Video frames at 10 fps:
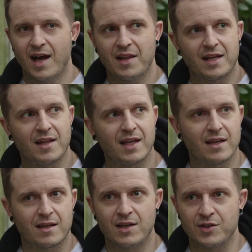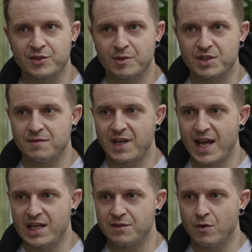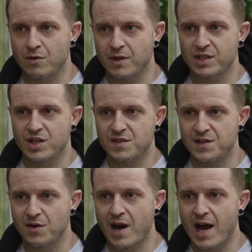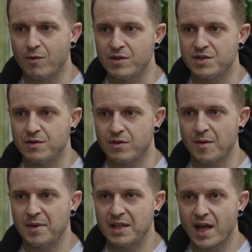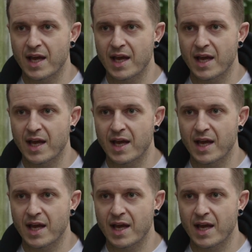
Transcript: I like a Killswitch engage vocal like Jesse or Howard's, you know what I mean?